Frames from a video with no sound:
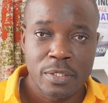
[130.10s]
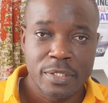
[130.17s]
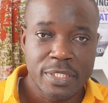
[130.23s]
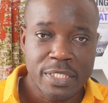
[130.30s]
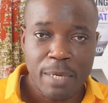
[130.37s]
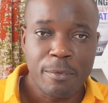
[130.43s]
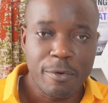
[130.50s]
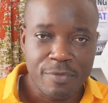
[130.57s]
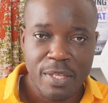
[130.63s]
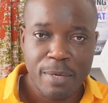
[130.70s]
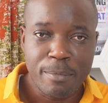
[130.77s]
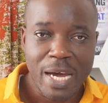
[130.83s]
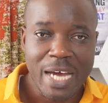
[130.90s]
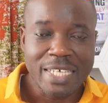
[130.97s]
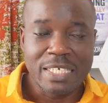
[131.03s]
Some of
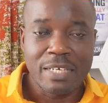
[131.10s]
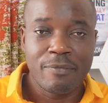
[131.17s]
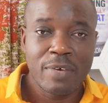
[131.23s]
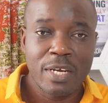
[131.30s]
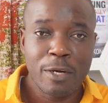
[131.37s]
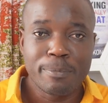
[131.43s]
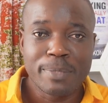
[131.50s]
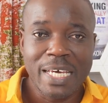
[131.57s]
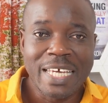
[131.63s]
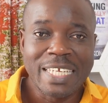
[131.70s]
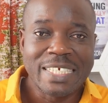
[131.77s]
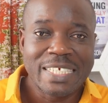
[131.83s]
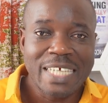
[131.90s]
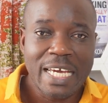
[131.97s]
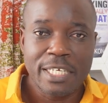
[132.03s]
them had developed
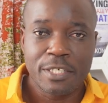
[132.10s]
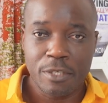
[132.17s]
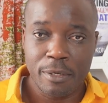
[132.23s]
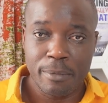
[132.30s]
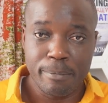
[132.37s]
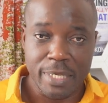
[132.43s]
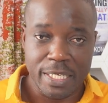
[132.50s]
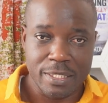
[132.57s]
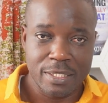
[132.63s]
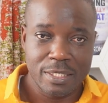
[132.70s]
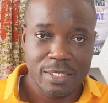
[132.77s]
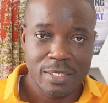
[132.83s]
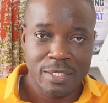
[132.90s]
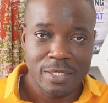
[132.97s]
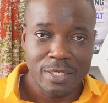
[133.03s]
entitlement,
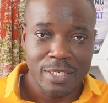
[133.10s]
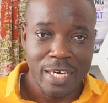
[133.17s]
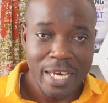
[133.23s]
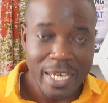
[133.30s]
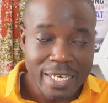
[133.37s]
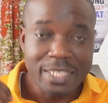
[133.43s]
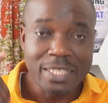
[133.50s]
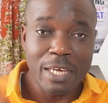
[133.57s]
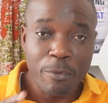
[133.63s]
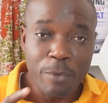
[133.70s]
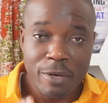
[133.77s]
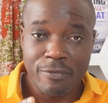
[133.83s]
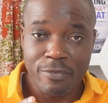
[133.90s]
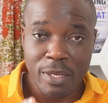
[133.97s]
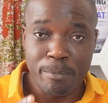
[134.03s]
and they
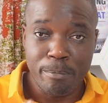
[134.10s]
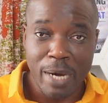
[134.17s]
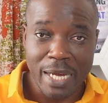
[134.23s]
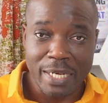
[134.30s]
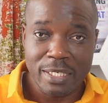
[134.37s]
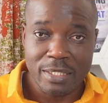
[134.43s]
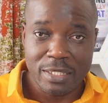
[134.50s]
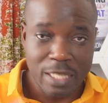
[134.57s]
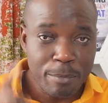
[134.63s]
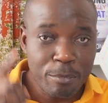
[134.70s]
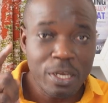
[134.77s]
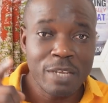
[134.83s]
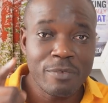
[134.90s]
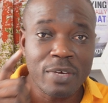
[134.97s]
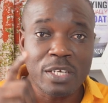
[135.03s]
will feel bad. Some
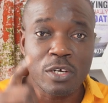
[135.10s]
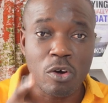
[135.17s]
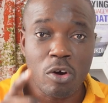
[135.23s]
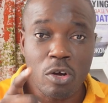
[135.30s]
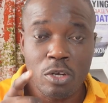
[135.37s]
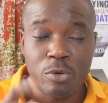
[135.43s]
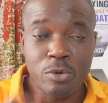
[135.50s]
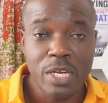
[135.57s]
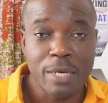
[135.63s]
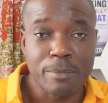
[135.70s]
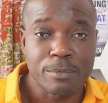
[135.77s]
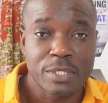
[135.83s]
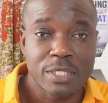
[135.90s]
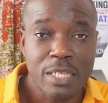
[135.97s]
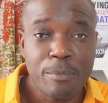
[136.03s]
will even call you
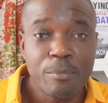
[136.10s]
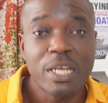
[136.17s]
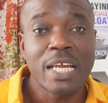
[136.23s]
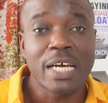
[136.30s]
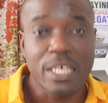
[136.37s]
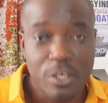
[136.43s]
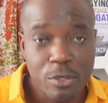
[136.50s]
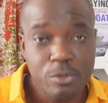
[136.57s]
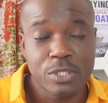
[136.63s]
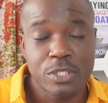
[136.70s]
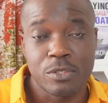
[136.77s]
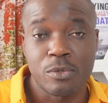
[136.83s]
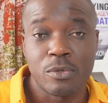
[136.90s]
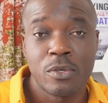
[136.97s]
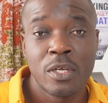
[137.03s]
names. Some will accuse
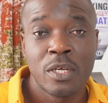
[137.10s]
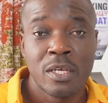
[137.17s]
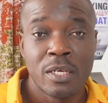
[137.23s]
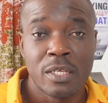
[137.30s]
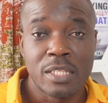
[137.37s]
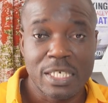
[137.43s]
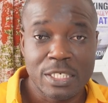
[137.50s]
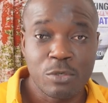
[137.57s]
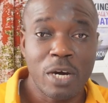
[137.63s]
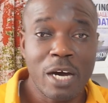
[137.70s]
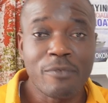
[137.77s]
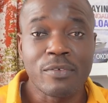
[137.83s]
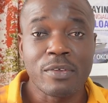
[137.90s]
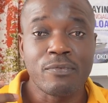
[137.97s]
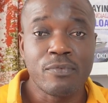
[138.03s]
you that you
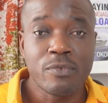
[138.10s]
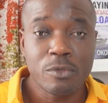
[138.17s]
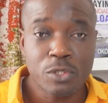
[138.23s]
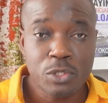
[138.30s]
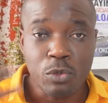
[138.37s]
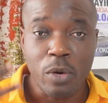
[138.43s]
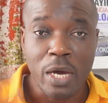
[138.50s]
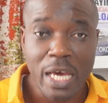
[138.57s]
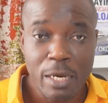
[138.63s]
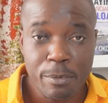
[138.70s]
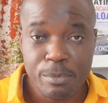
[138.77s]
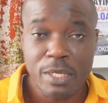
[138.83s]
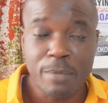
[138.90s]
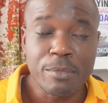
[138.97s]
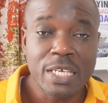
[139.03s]
have refused to
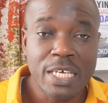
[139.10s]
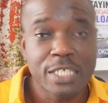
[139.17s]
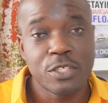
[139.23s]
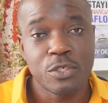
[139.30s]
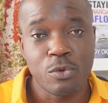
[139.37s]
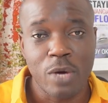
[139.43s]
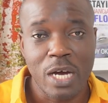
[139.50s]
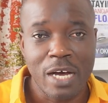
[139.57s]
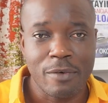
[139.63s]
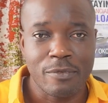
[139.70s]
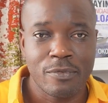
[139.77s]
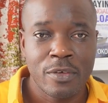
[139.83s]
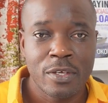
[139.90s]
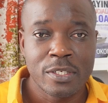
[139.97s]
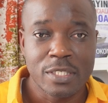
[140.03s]
help them, yet you
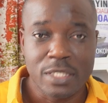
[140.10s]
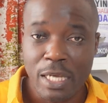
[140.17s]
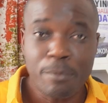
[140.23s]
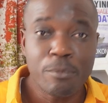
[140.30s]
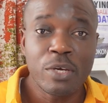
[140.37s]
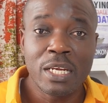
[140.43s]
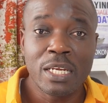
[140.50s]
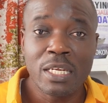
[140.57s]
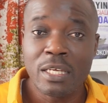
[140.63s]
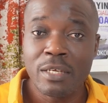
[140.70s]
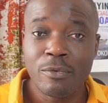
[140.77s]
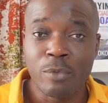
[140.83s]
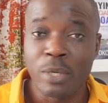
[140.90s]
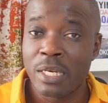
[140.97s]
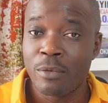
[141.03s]
have. Some
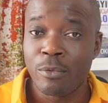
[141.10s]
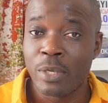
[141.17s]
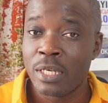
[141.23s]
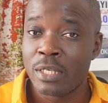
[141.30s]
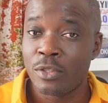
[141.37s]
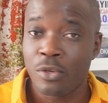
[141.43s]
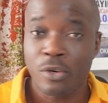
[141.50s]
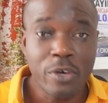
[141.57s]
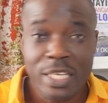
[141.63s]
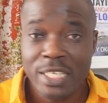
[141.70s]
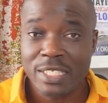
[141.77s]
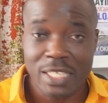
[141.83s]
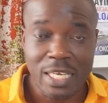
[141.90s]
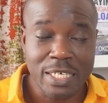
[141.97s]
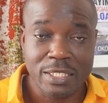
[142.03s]
will throw
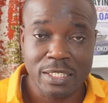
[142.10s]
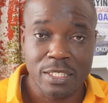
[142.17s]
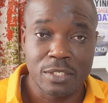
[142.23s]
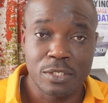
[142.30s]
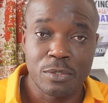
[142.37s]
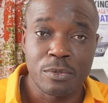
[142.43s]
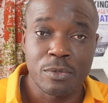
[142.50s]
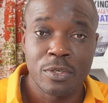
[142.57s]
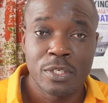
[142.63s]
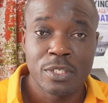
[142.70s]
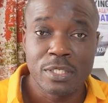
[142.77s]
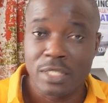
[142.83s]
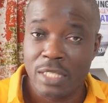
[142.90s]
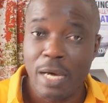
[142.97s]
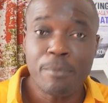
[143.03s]
insults at you.
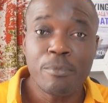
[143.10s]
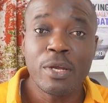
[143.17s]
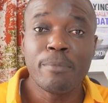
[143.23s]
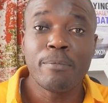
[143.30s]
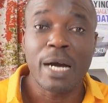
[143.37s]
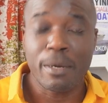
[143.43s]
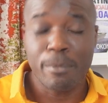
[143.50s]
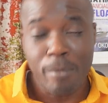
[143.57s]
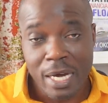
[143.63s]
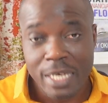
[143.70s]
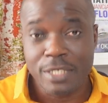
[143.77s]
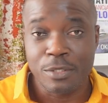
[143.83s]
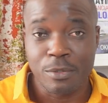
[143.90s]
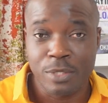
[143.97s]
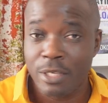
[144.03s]
Some will
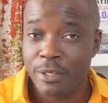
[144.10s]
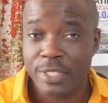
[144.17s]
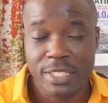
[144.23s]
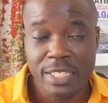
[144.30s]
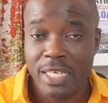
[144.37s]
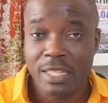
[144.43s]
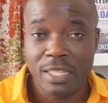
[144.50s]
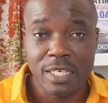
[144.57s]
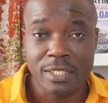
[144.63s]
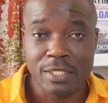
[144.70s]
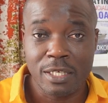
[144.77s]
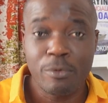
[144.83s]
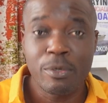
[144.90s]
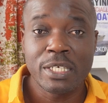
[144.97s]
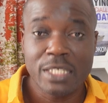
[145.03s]
backbite you. They will say things.
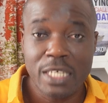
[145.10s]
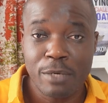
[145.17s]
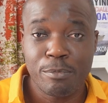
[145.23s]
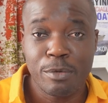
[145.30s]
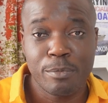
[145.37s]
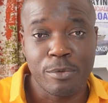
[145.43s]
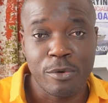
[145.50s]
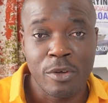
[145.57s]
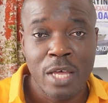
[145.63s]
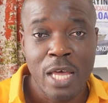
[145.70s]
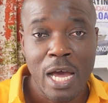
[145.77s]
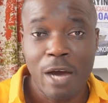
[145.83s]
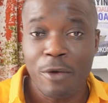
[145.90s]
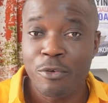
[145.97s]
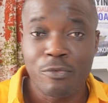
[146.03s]
They will tell people
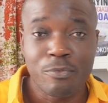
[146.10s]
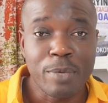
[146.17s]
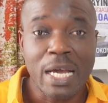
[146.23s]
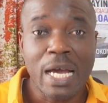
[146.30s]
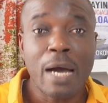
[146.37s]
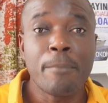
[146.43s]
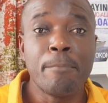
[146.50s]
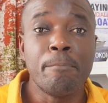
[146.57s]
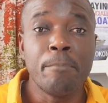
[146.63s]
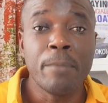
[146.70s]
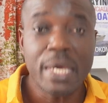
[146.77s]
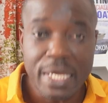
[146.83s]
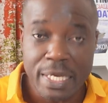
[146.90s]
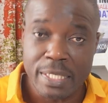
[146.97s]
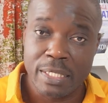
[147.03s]
how you've become
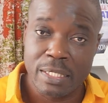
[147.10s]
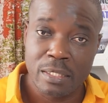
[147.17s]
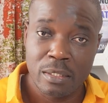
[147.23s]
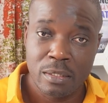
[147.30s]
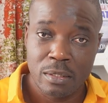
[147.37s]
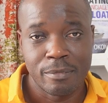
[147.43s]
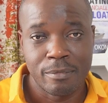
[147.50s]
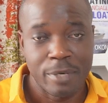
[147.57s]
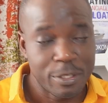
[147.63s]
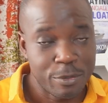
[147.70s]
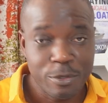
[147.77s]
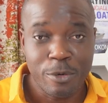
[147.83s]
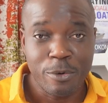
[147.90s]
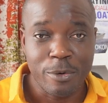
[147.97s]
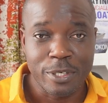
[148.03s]
mean. But you
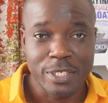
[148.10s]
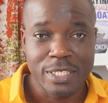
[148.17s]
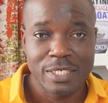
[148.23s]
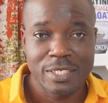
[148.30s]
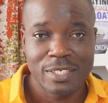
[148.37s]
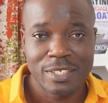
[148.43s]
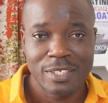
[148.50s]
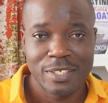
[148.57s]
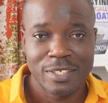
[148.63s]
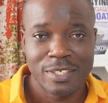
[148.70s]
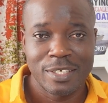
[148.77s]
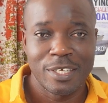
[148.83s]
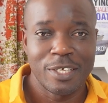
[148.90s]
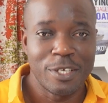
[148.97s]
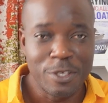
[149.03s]
know what?
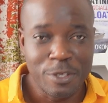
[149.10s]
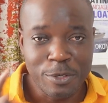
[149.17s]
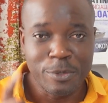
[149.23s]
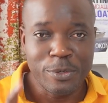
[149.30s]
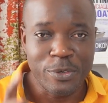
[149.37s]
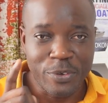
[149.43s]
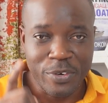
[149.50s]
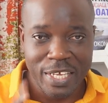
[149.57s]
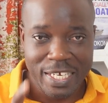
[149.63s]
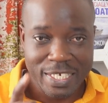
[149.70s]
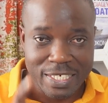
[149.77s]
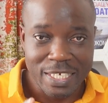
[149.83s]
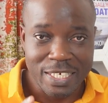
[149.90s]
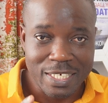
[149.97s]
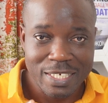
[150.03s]
You
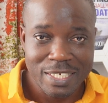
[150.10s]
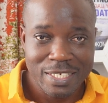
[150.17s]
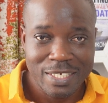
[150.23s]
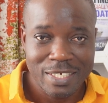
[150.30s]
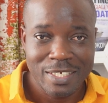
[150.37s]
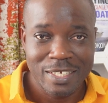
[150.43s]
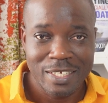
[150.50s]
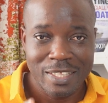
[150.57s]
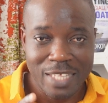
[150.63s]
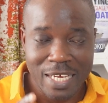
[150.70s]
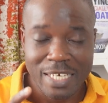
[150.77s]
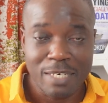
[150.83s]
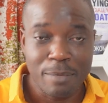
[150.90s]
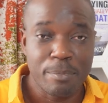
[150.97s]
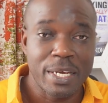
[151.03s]
created
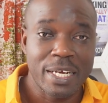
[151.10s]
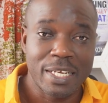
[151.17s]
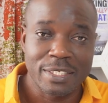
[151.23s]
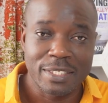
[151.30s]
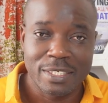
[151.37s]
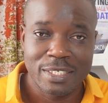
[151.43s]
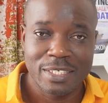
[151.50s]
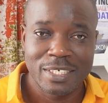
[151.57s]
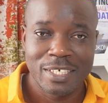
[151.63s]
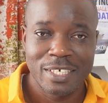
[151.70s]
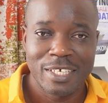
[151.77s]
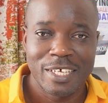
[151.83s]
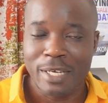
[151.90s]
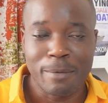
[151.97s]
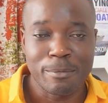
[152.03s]
that dependence.
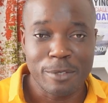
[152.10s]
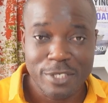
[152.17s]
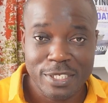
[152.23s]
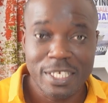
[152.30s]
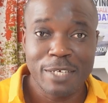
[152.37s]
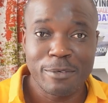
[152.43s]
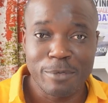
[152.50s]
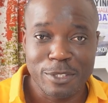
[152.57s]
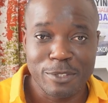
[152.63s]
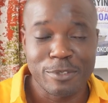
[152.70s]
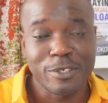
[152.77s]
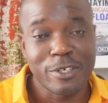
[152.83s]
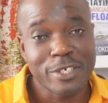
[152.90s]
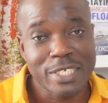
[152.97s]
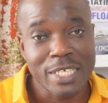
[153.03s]
I'm not saying we should
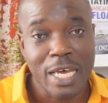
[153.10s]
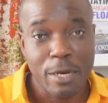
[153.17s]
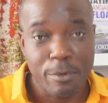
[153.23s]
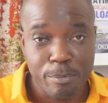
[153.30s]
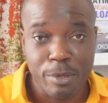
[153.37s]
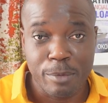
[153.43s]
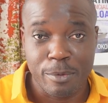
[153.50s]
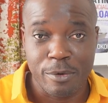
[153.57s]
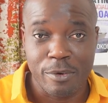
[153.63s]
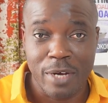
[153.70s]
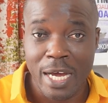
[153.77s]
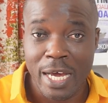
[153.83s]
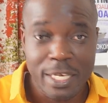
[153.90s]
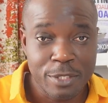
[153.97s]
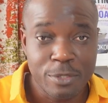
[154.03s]
not help people.
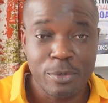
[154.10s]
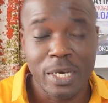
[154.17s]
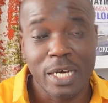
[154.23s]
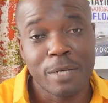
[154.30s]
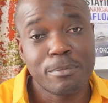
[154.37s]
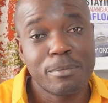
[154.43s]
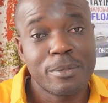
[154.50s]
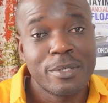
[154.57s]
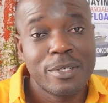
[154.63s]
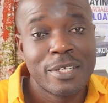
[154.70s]
I do help.